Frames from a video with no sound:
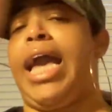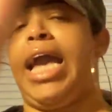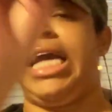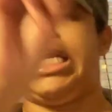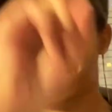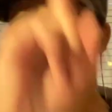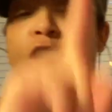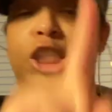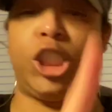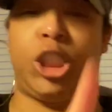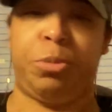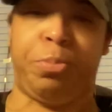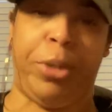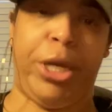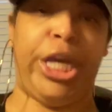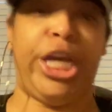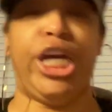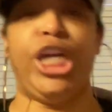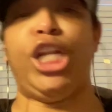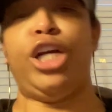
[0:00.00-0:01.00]
And
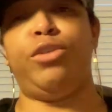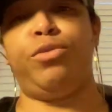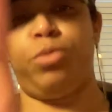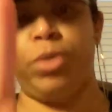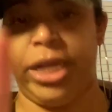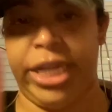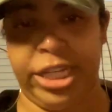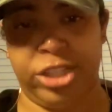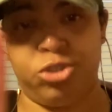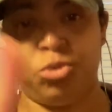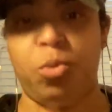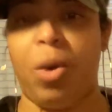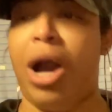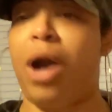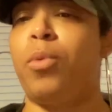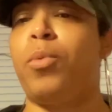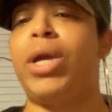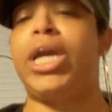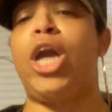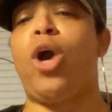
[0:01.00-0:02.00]
speaking of which,
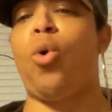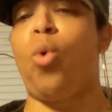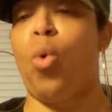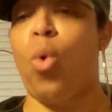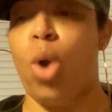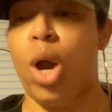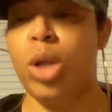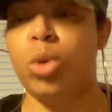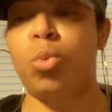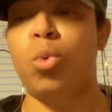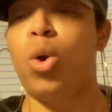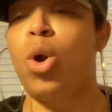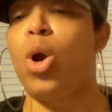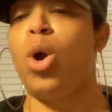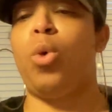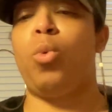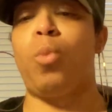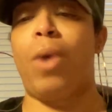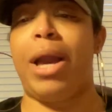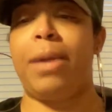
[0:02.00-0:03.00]
while we on
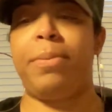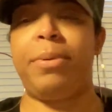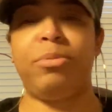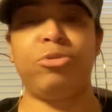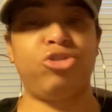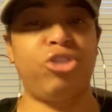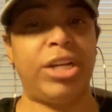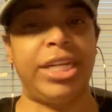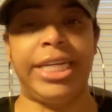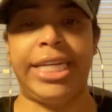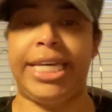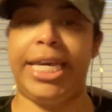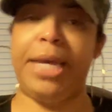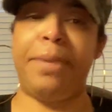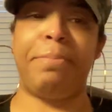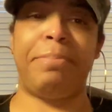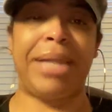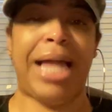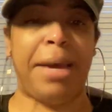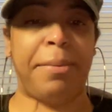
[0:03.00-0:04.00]
white people trying to
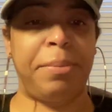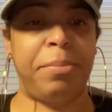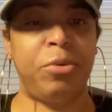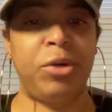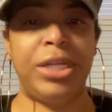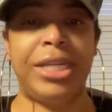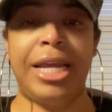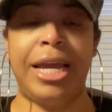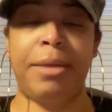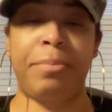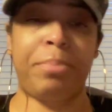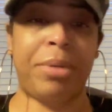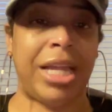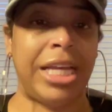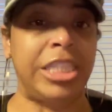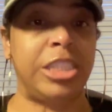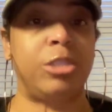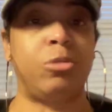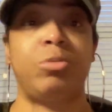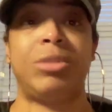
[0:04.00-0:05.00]
keep black people in their
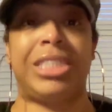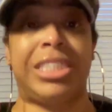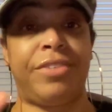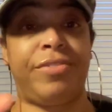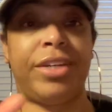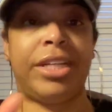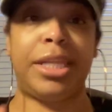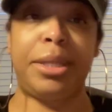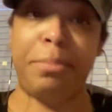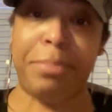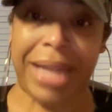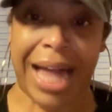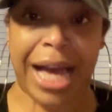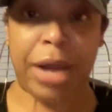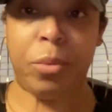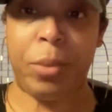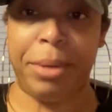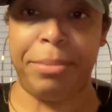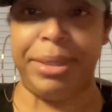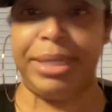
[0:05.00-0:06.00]
place, specifically
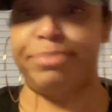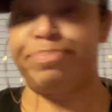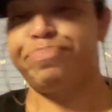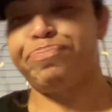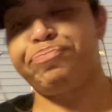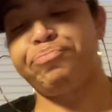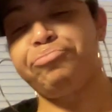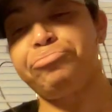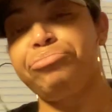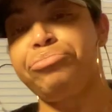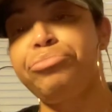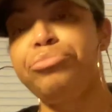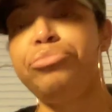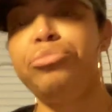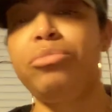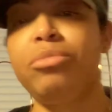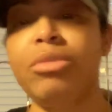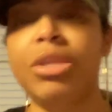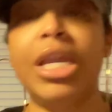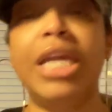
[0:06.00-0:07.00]
black women,
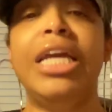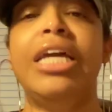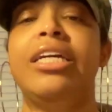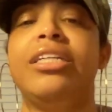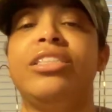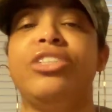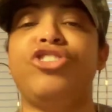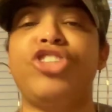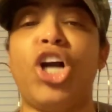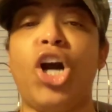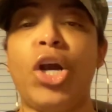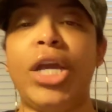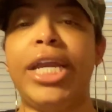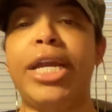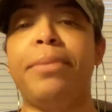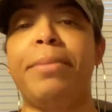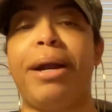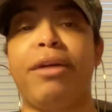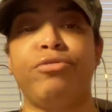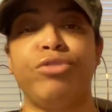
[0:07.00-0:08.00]
did y'all
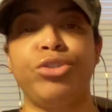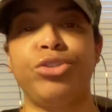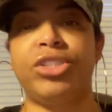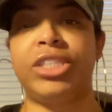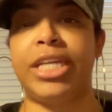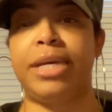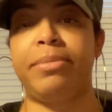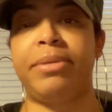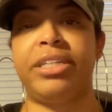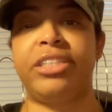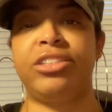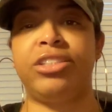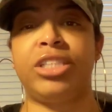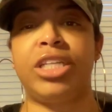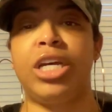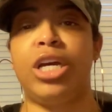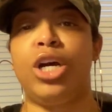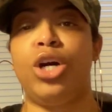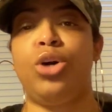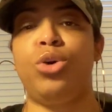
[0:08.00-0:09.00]
hear about Ruth
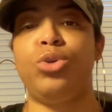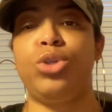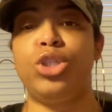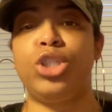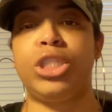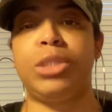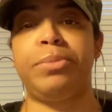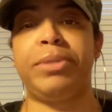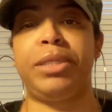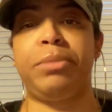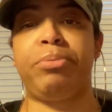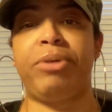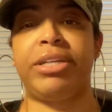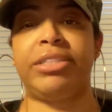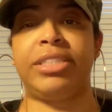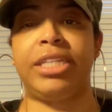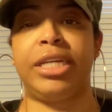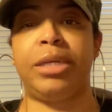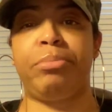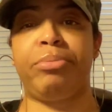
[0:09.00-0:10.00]
Simmons, who used to be the
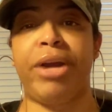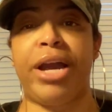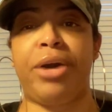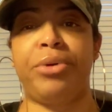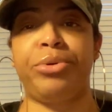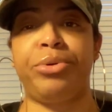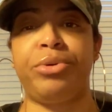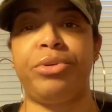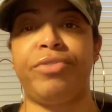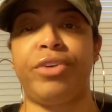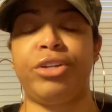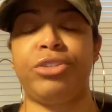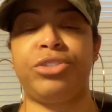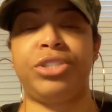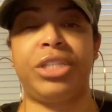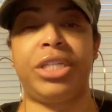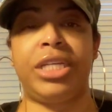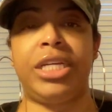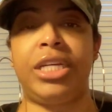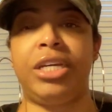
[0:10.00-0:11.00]
president of Brown
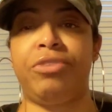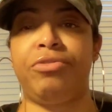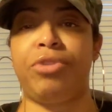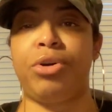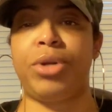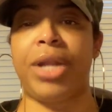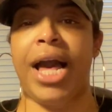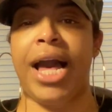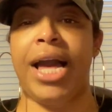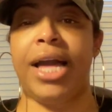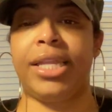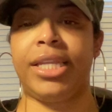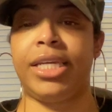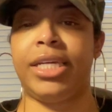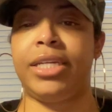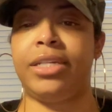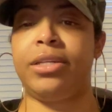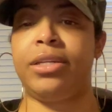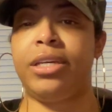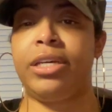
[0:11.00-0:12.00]
University in Rhode
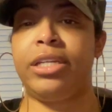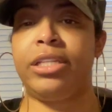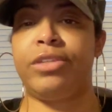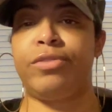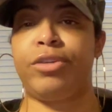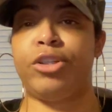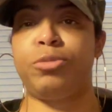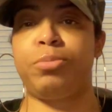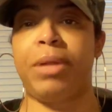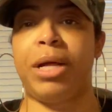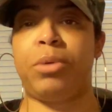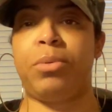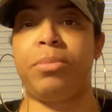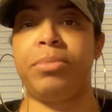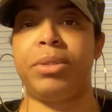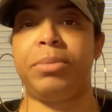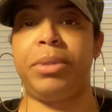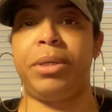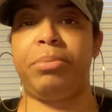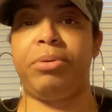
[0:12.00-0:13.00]
Island, the first black
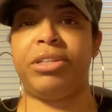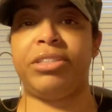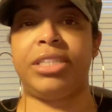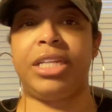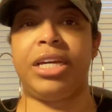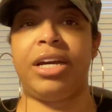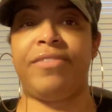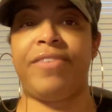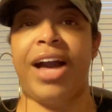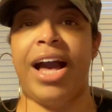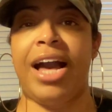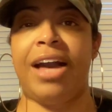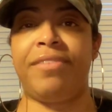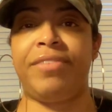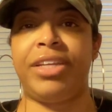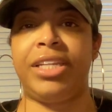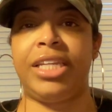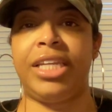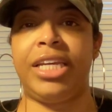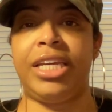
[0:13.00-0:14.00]
woman to be a president of an
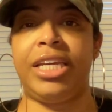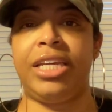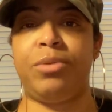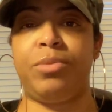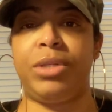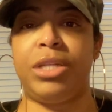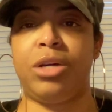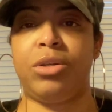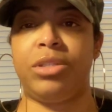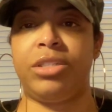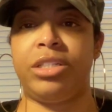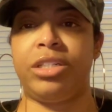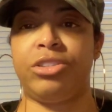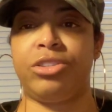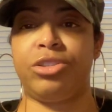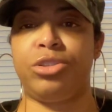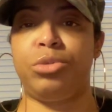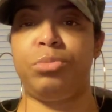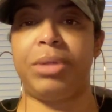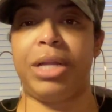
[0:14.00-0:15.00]
Ivy League? We know that
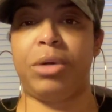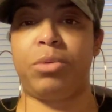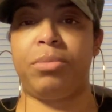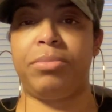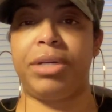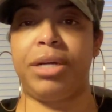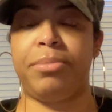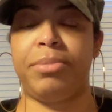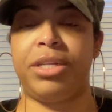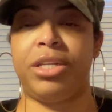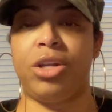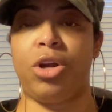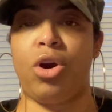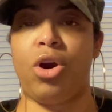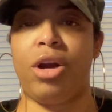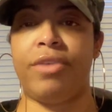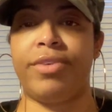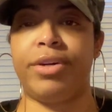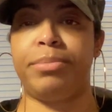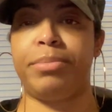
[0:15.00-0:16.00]
there's a new black woman coming into
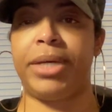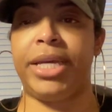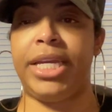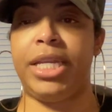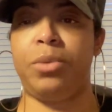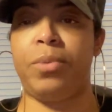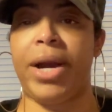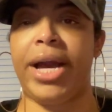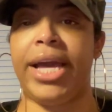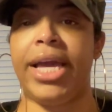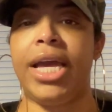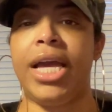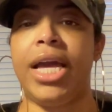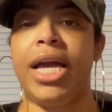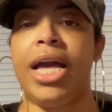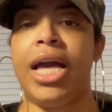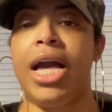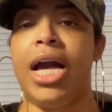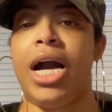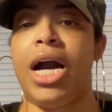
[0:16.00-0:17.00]
Harvard. But anyway,
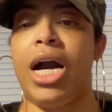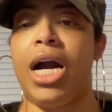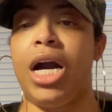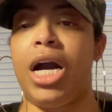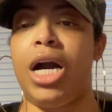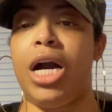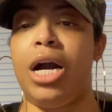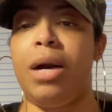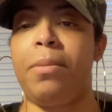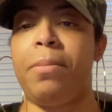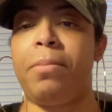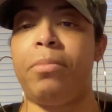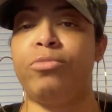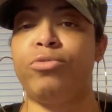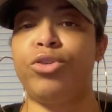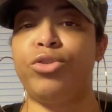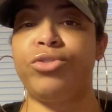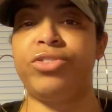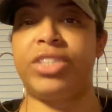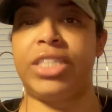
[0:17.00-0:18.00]
um,
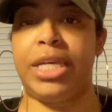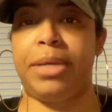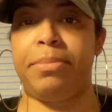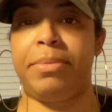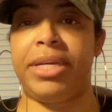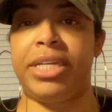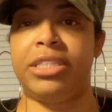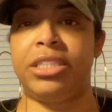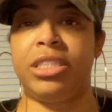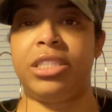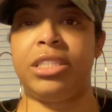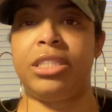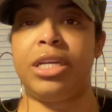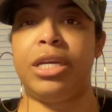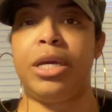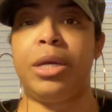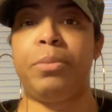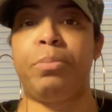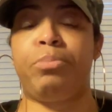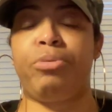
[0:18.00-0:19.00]
Ruth Simmons,
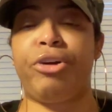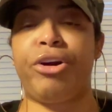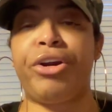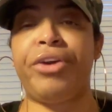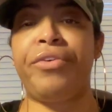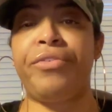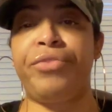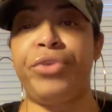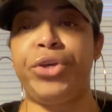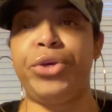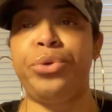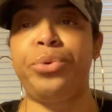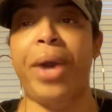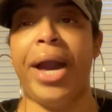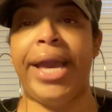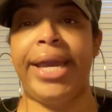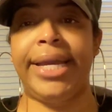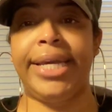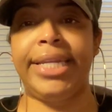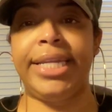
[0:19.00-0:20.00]
Prairie View
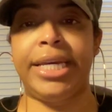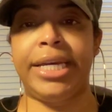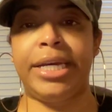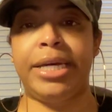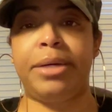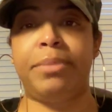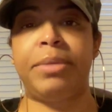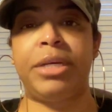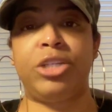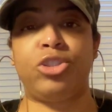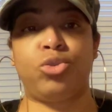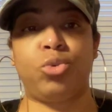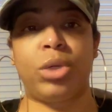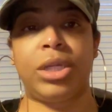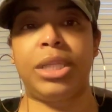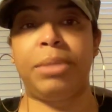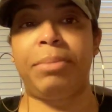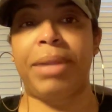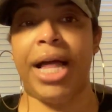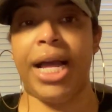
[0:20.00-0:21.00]
A&M, a
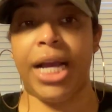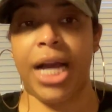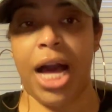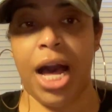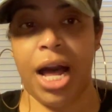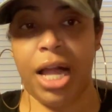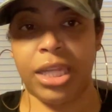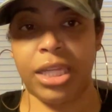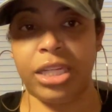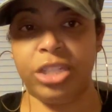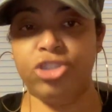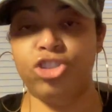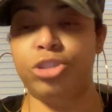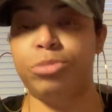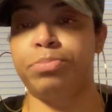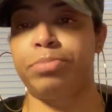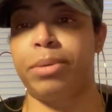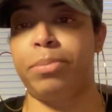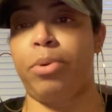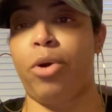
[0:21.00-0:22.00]
historically black college,
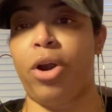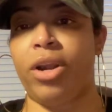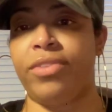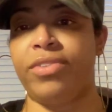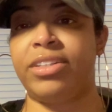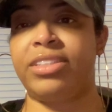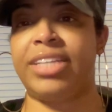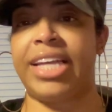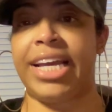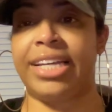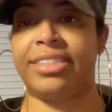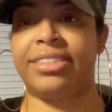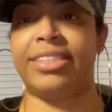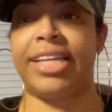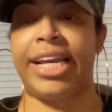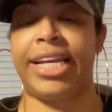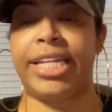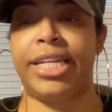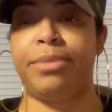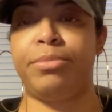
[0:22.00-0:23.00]
but part of the Texas
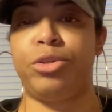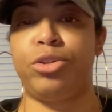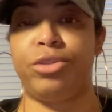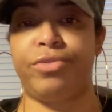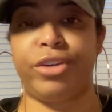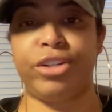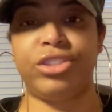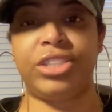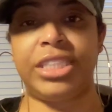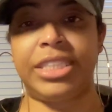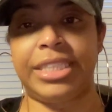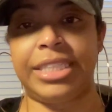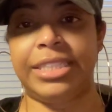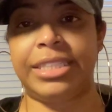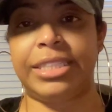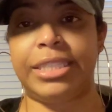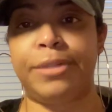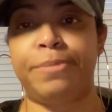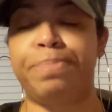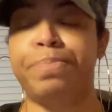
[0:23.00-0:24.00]
A&M University
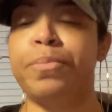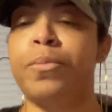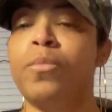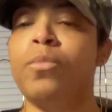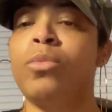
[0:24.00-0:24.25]
system.